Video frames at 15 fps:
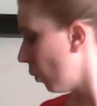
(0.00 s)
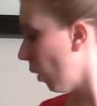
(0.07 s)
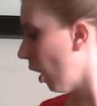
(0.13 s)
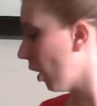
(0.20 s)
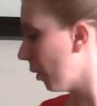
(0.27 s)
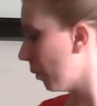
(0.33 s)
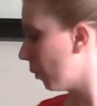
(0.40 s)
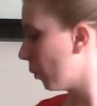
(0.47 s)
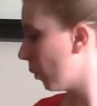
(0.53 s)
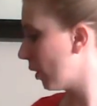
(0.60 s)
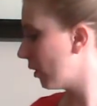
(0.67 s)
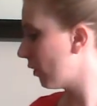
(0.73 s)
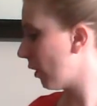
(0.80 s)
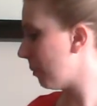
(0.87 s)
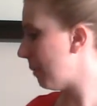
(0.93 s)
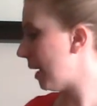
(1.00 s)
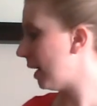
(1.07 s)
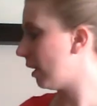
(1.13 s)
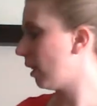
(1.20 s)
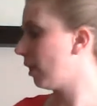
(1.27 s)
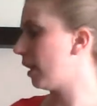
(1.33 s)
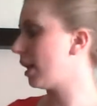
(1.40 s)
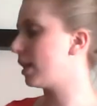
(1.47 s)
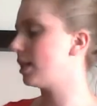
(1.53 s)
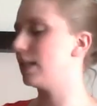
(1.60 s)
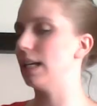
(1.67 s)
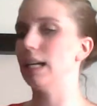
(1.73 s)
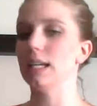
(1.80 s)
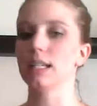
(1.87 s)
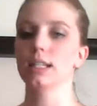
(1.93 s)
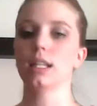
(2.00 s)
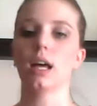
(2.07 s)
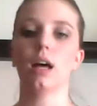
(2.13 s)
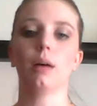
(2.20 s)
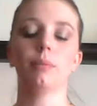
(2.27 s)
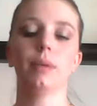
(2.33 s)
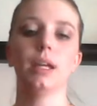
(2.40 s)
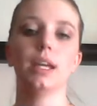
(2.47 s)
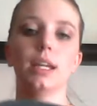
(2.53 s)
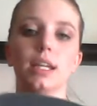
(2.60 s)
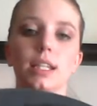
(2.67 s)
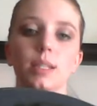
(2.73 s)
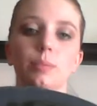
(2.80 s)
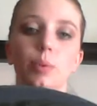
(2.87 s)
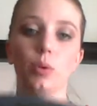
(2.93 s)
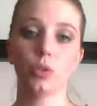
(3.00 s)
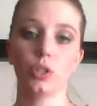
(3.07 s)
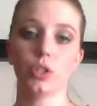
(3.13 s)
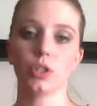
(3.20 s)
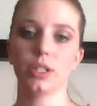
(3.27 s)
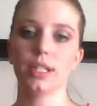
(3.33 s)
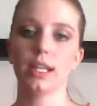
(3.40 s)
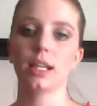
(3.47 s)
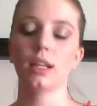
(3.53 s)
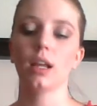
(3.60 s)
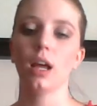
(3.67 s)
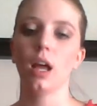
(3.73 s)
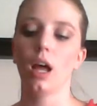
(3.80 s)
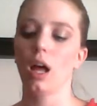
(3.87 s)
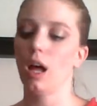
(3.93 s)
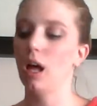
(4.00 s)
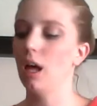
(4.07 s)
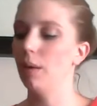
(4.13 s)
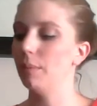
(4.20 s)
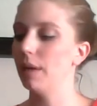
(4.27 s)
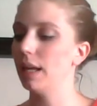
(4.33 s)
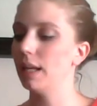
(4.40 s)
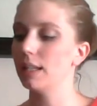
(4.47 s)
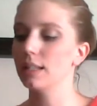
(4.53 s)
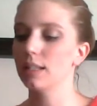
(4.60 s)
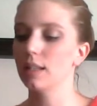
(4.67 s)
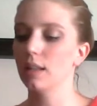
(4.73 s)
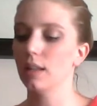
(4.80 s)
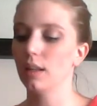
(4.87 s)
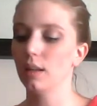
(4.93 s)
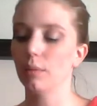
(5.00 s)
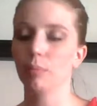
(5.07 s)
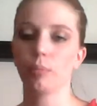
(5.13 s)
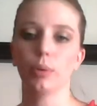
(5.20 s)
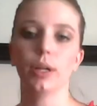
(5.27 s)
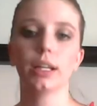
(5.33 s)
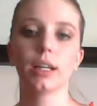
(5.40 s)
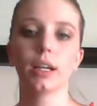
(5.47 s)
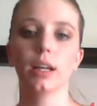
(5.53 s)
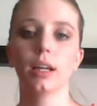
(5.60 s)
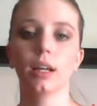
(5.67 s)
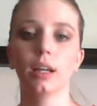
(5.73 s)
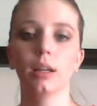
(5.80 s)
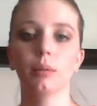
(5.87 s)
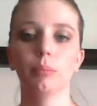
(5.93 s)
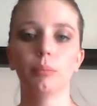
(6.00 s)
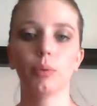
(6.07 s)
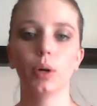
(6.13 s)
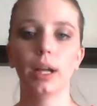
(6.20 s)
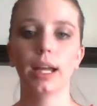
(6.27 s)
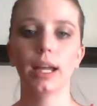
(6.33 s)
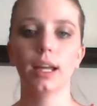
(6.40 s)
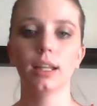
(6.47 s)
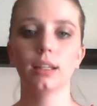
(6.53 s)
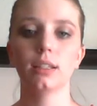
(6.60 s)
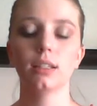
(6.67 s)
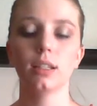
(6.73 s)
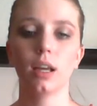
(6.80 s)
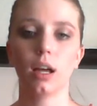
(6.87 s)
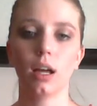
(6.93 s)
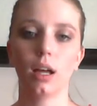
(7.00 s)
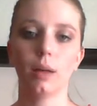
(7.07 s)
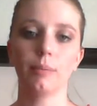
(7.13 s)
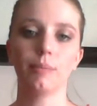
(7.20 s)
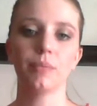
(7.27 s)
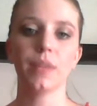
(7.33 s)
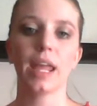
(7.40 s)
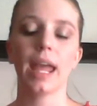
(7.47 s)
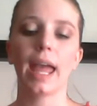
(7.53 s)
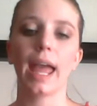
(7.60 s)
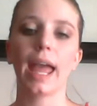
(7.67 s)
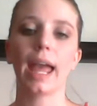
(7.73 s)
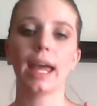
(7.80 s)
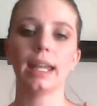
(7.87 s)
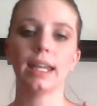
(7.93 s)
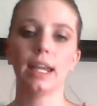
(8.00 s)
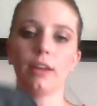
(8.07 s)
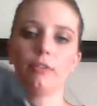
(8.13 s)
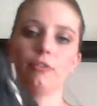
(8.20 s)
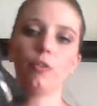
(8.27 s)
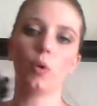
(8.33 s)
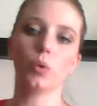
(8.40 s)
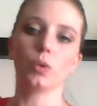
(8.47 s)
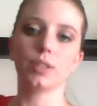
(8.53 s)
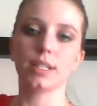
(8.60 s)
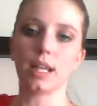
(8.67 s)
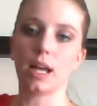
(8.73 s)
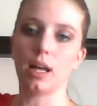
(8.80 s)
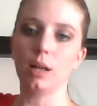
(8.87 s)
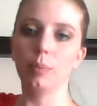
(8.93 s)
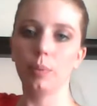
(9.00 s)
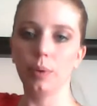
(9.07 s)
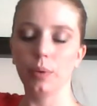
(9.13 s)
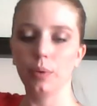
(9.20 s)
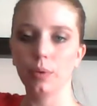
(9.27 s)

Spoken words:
One of our main things is his booster seat. It's the Beco brand, and it folds up